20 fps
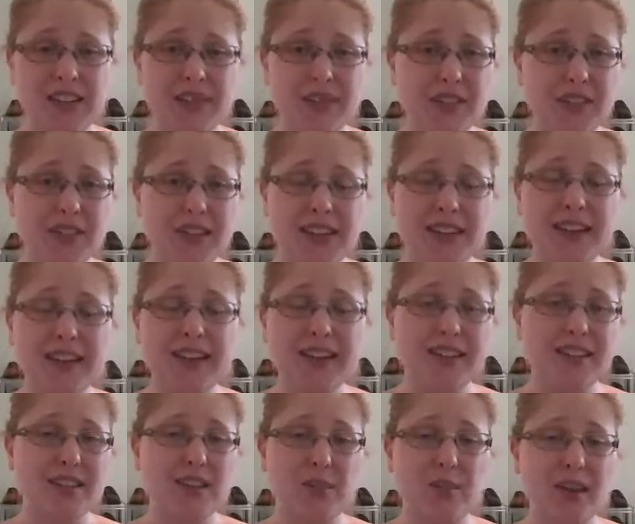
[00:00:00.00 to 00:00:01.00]

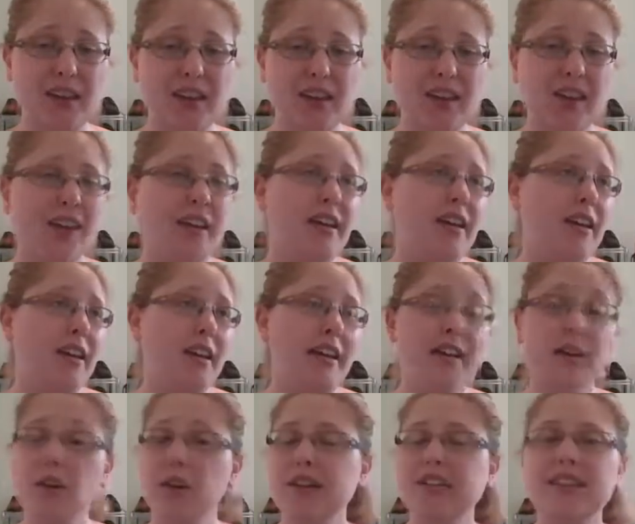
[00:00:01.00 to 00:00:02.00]
states to be
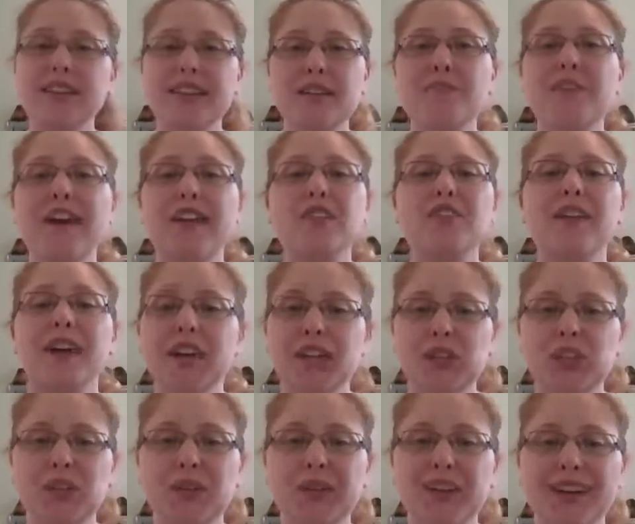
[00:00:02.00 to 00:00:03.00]
increasingly
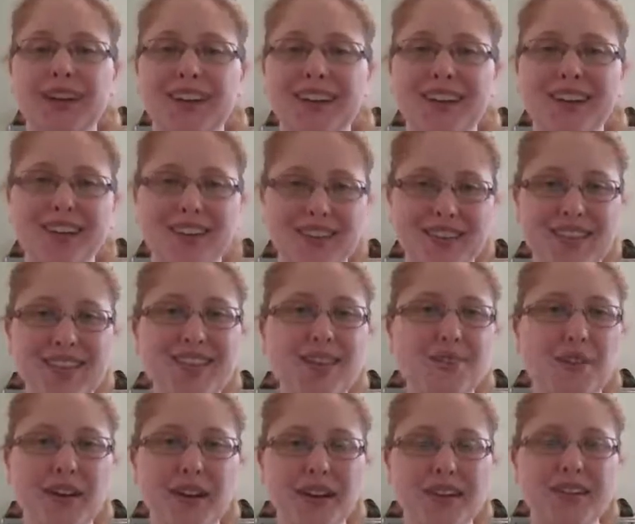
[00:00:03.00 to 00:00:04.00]
manufacturing these
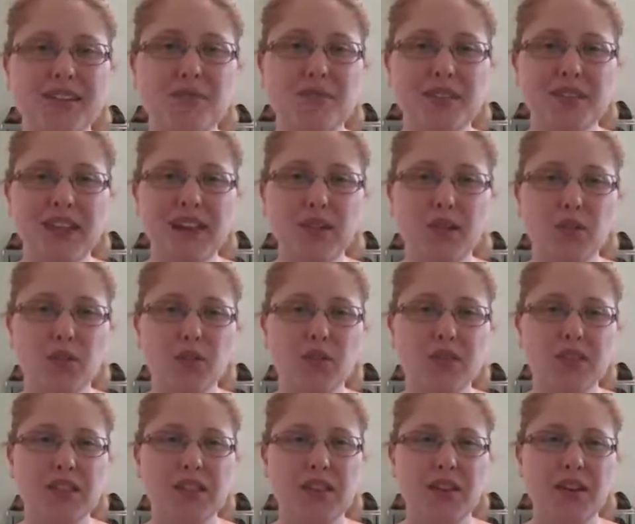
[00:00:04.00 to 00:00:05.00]
products
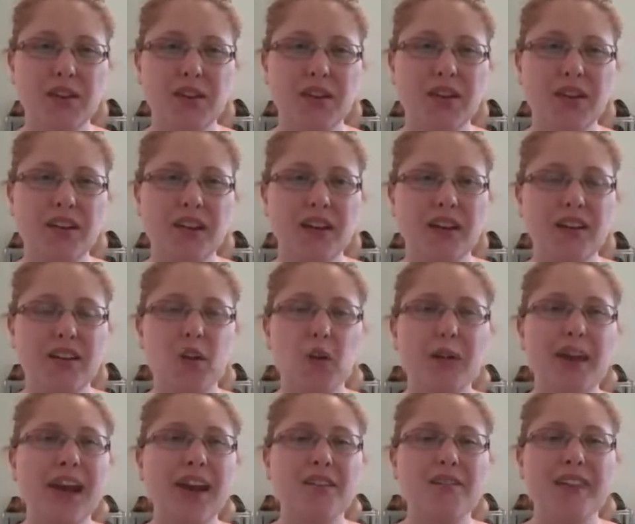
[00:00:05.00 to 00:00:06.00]
themselves. So
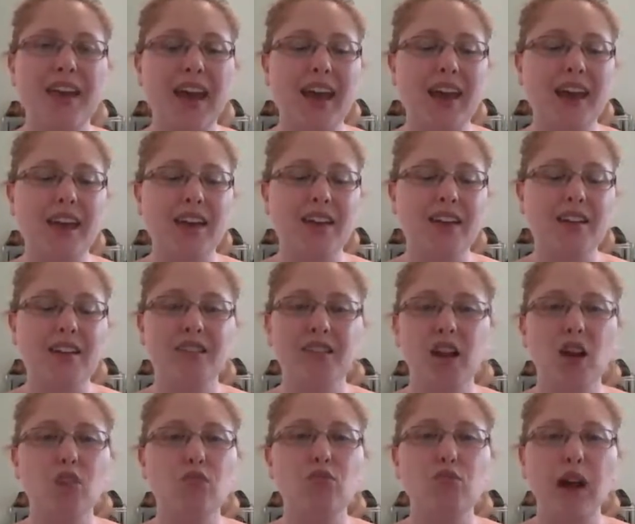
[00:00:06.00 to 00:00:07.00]
we have a
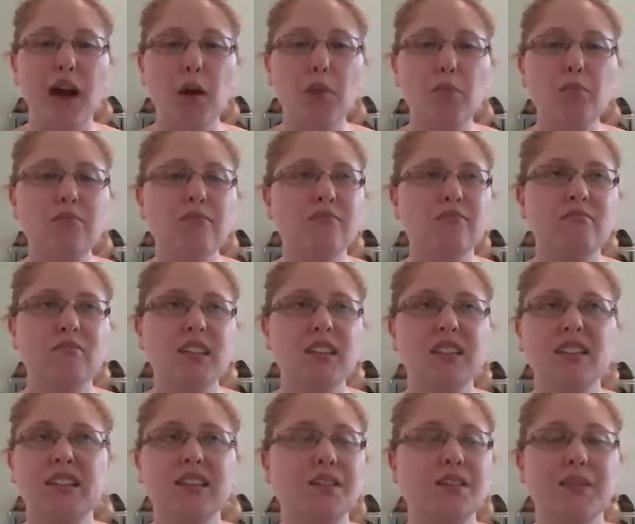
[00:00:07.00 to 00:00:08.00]
rum
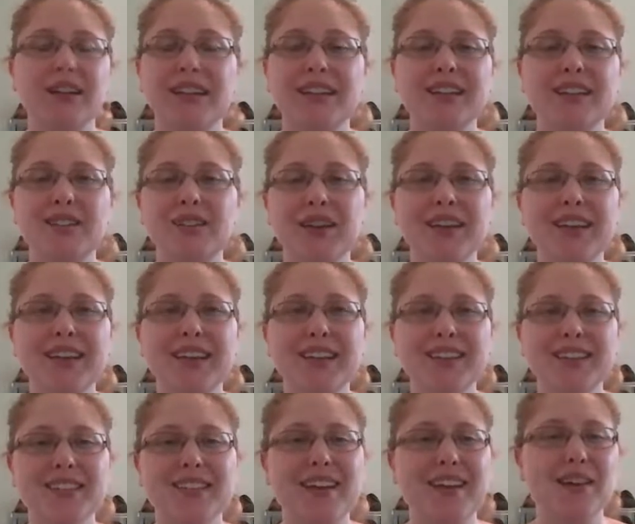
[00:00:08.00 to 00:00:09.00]
distillery in Australia
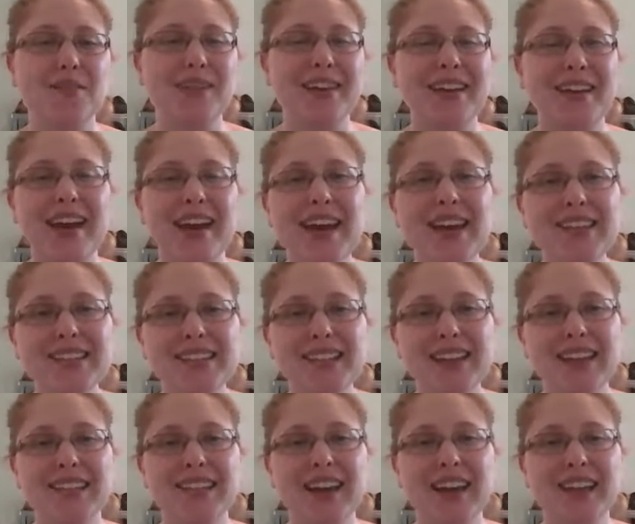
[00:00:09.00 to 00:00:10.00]
that started making hand
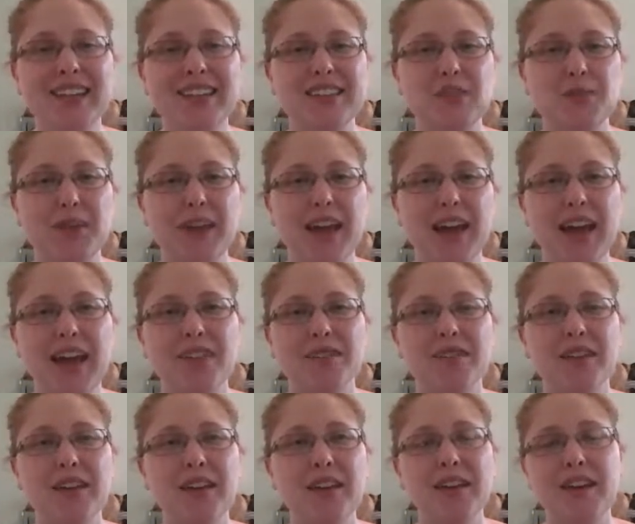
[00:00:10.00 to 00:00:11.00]
sanitizer. We have
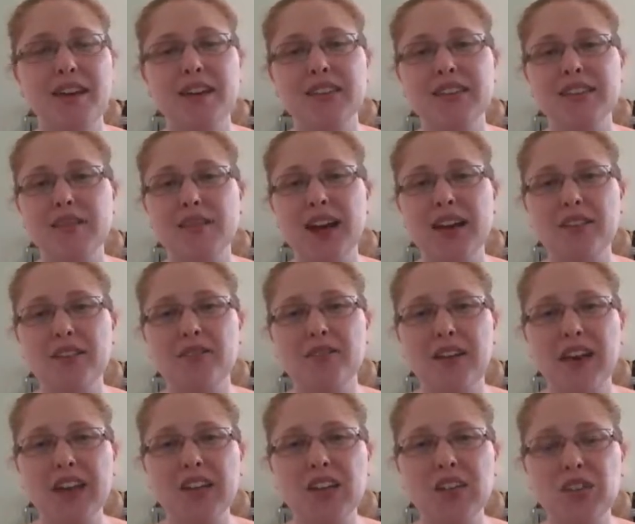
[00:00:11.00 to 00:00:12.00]
some kind of
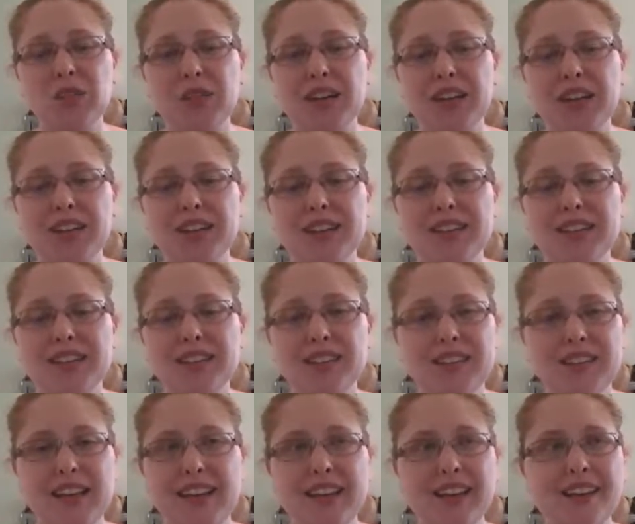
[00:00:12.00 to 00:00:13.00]
factory that's
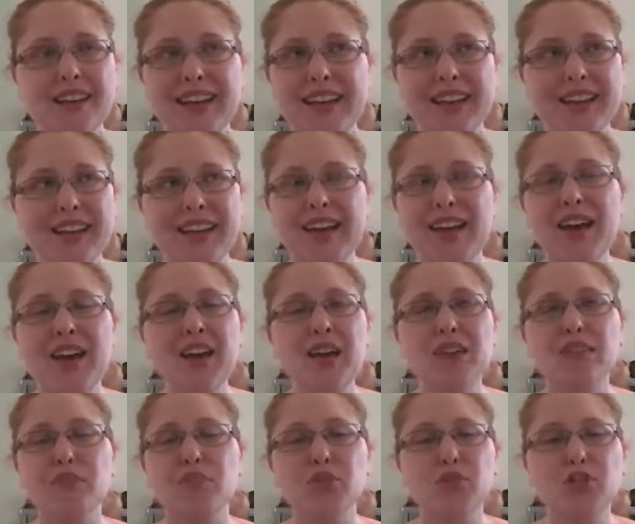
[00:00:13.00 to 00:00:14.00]
suddenly
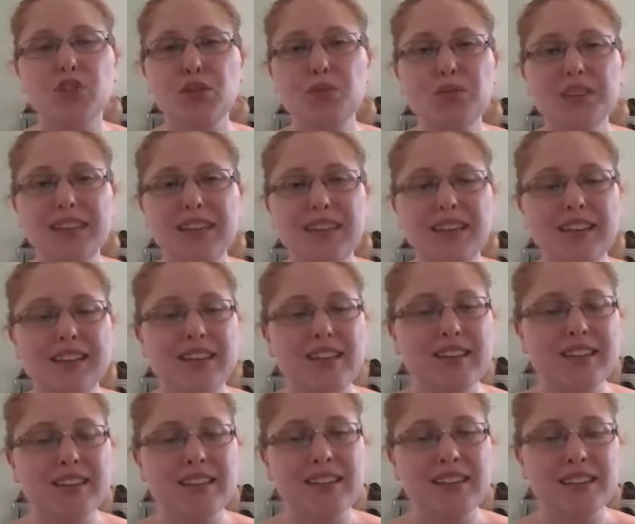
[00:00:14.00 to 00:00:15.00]
producing
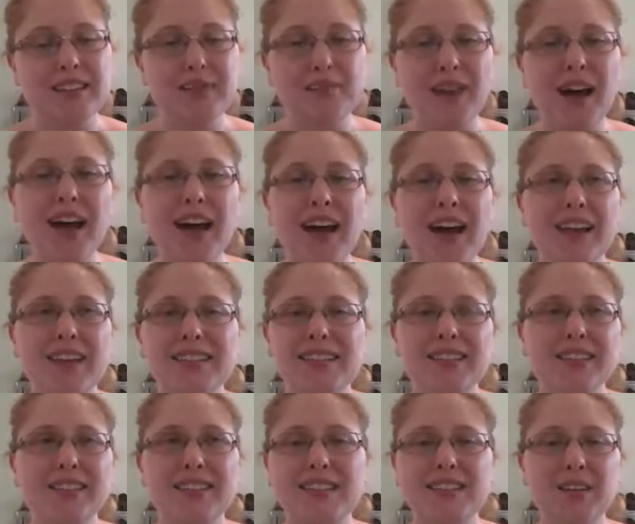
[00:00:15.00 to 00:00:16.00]
these
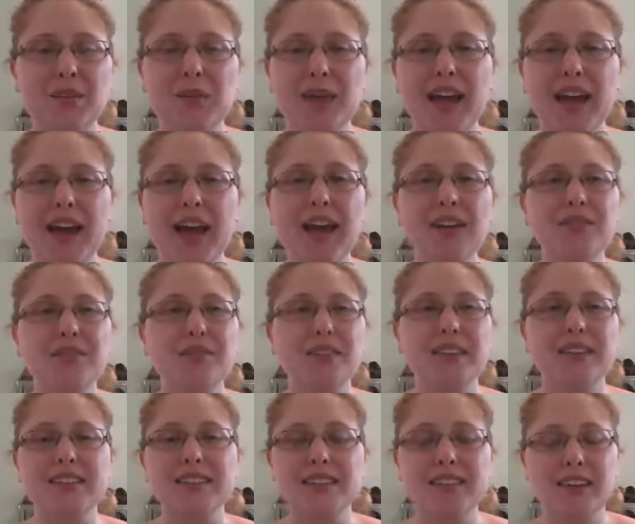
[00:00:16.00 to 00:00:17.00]
masks. So we have
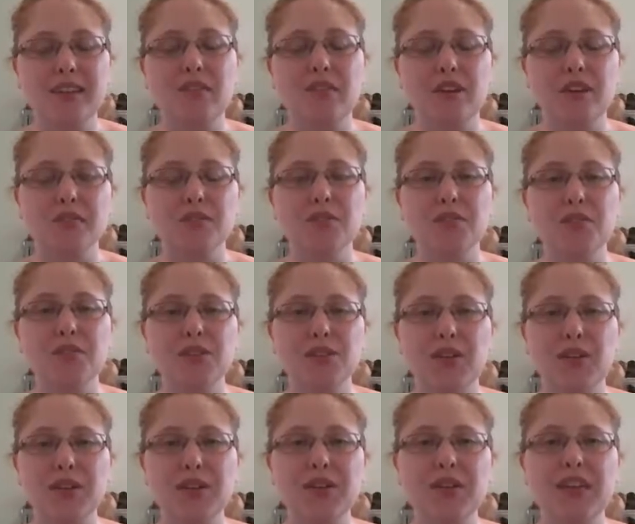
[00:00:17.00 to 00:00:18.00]
this incredible
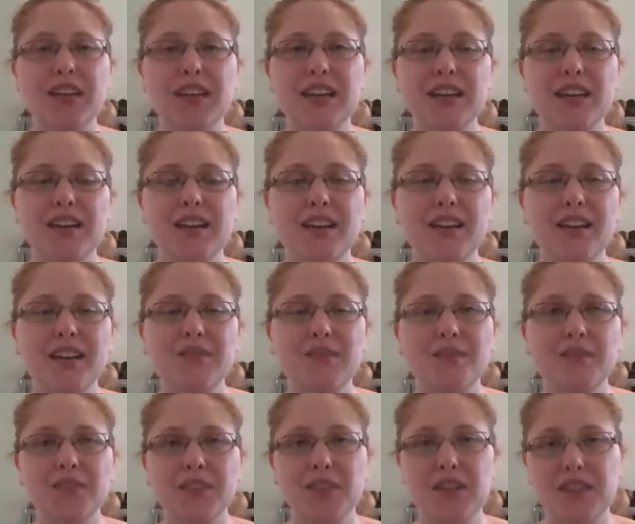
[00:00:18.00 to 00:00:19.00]
surge in
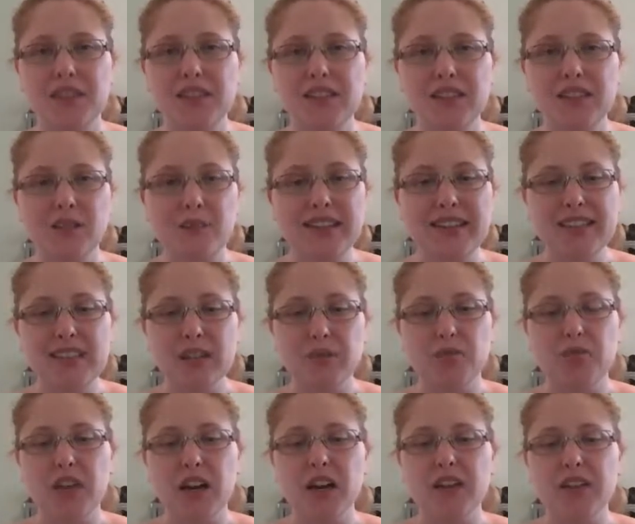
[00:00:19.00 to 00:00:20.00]
the domestic
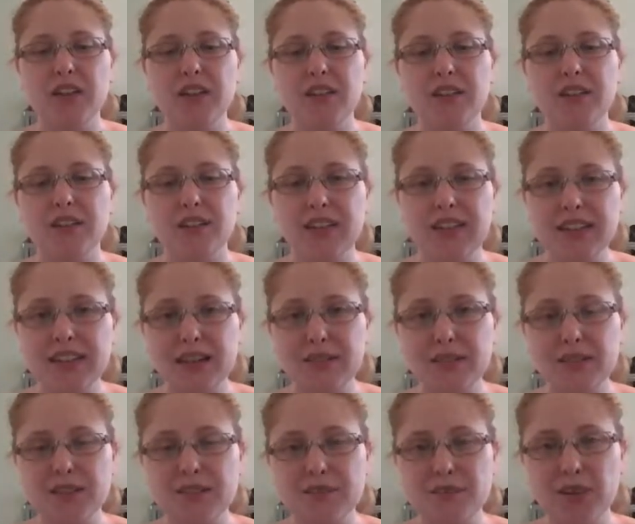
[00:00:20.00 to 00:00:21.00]
production of these
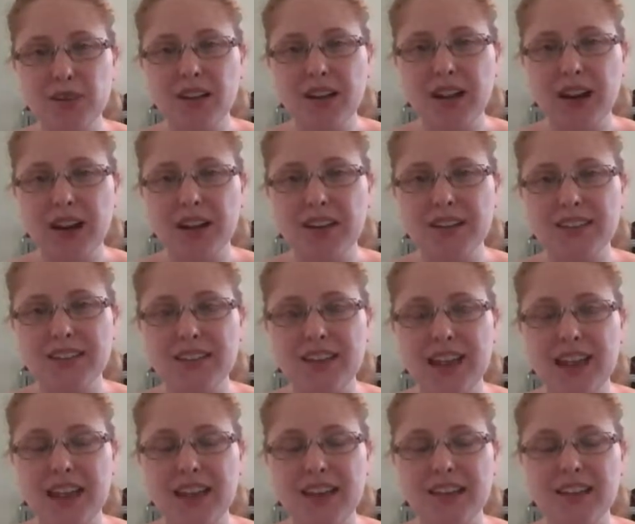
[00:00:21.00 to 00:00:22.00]
types of products.
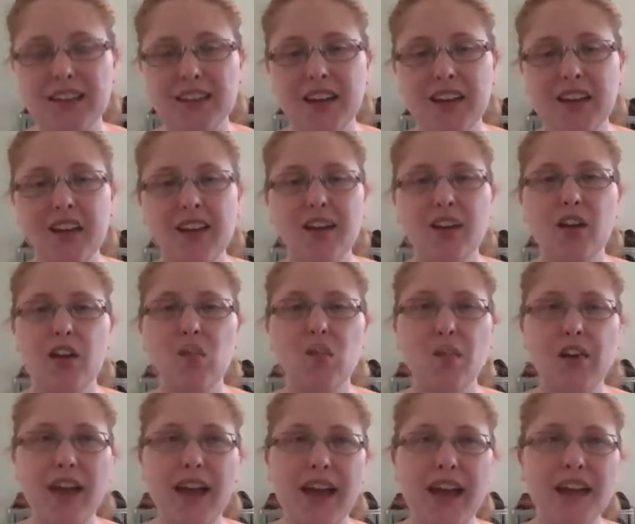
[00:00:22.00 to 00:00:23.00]
And
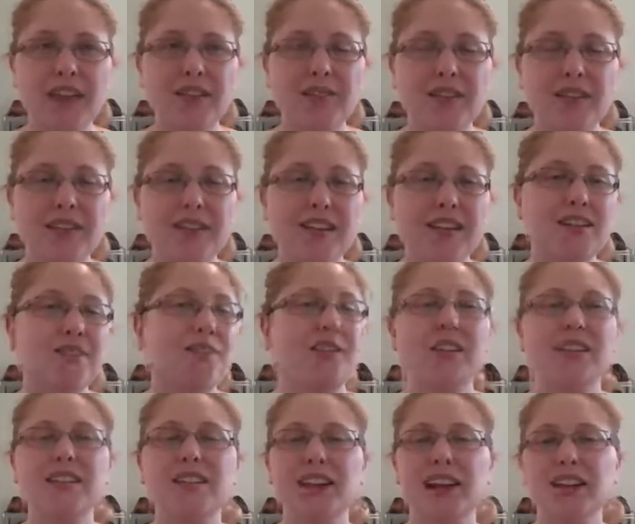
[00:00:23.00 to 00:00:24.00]
we have, instead of an
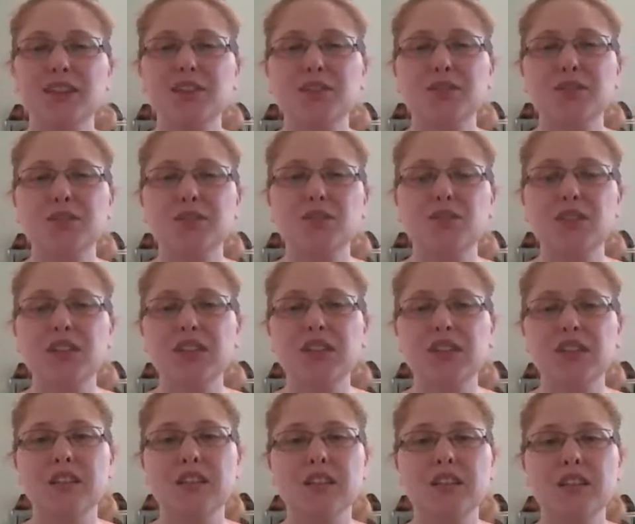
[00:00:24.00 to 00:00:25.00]
international
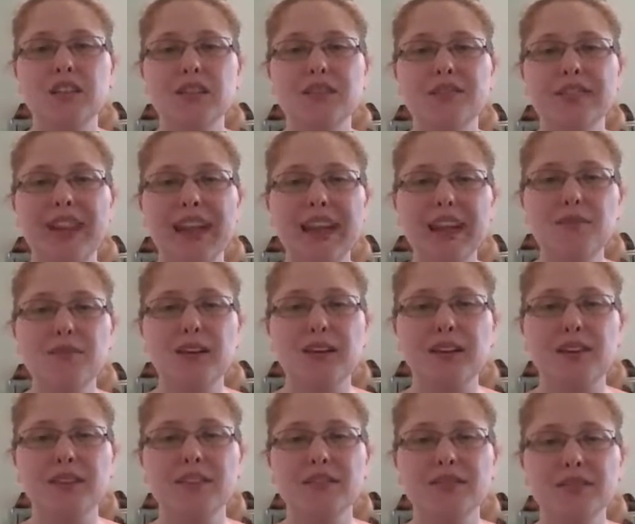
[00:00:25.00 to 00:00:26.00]
division of
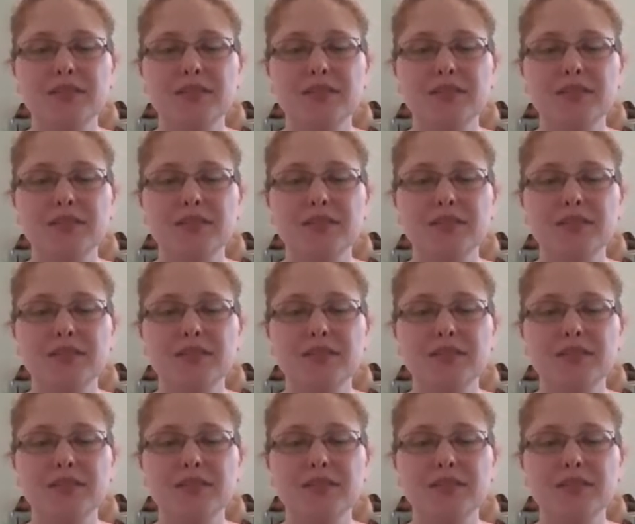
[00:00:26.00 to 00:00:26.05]
labour,